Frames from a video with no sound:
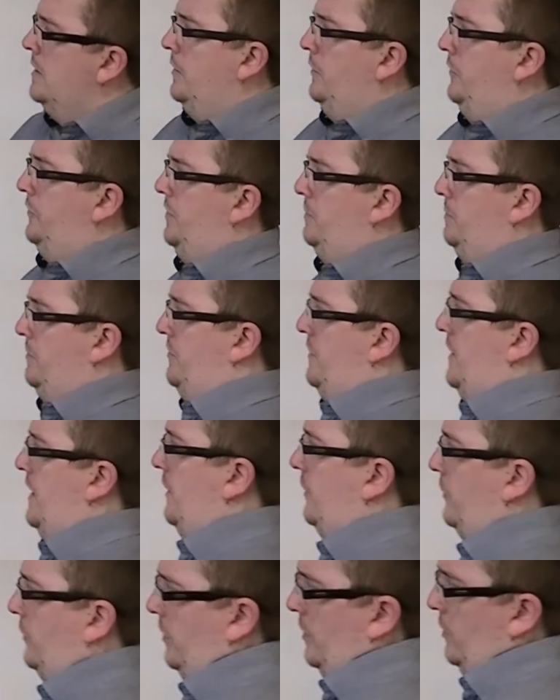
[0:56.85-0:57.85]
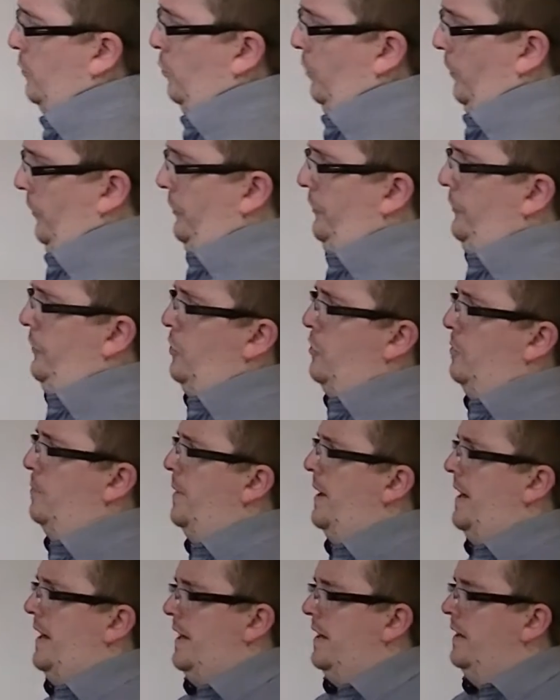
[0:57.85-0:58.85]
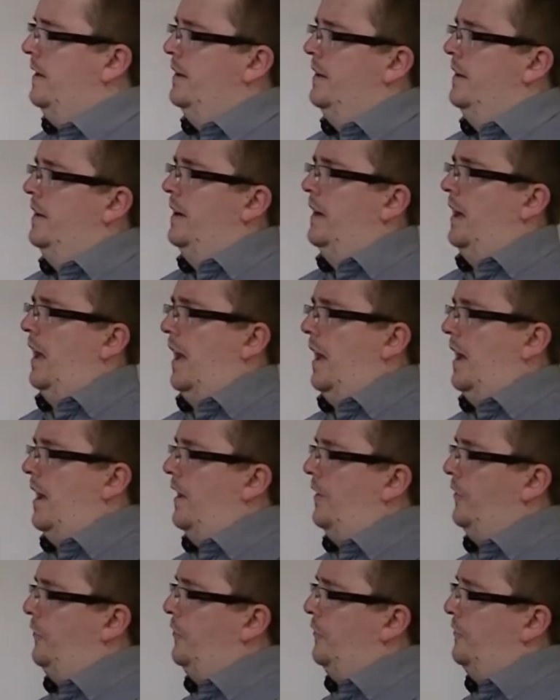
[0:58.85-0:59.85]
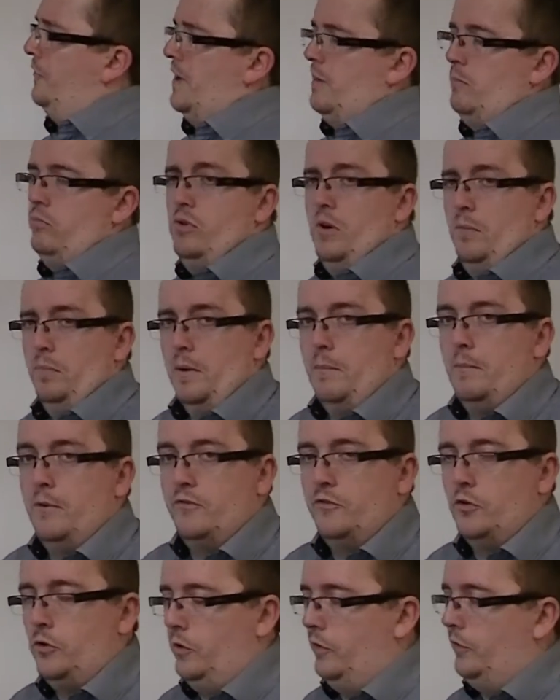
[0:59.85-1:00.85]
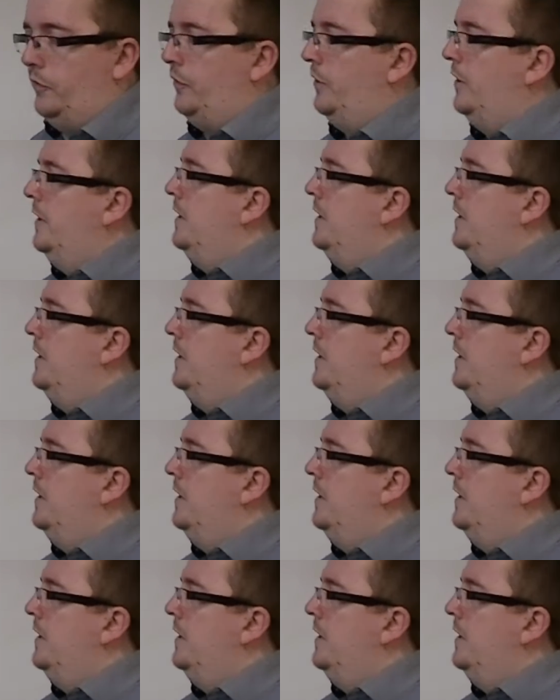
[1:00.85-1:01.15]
Some of these will still be uh, a severe problem, of course,